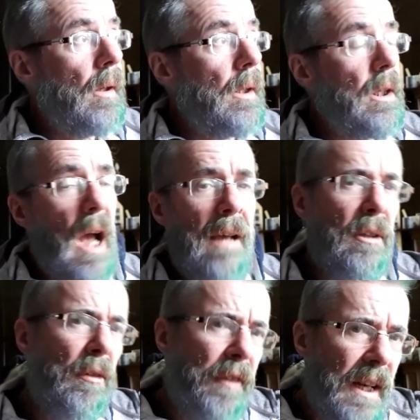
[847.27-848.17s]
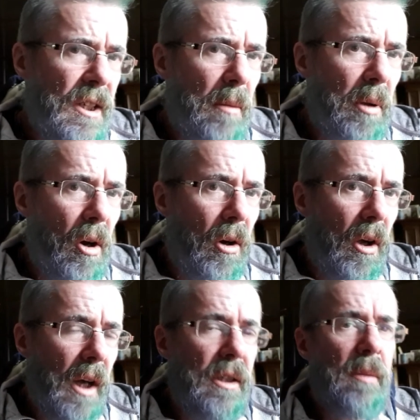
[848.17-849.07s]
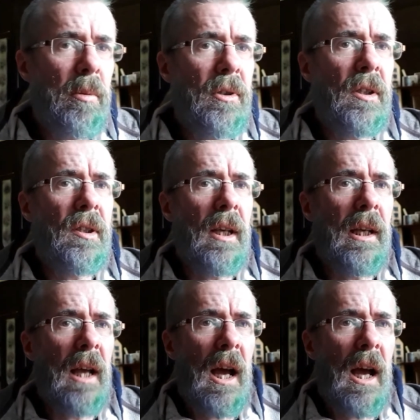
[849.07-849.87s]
Yeah, how do you finish a blog? Are you supposed to say,